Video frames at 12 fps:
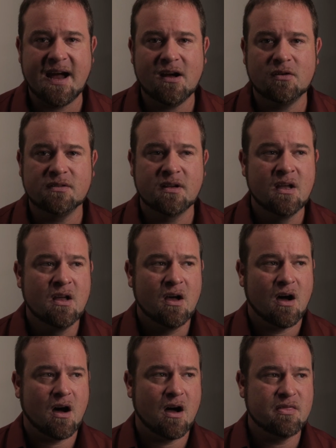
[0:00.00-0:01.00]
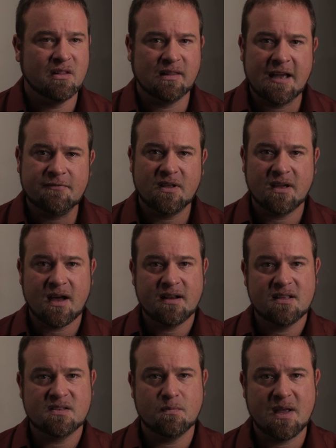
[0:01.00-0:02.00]
out on the life that God
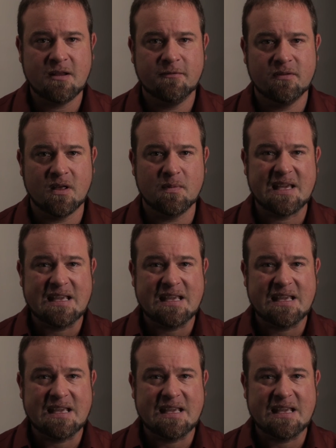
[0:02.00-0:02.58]
has made for them.